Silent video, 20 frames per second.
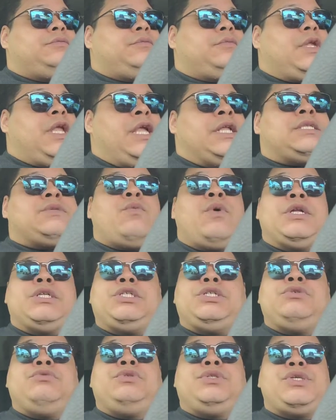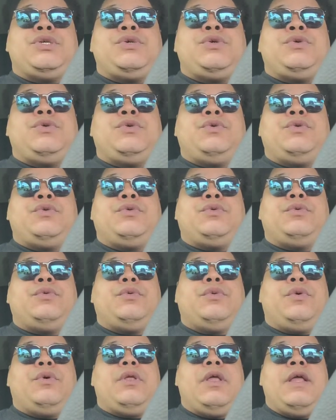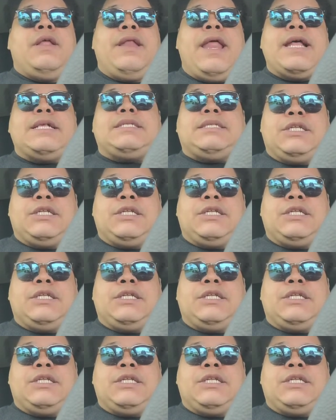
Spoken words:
It's what you do. That's the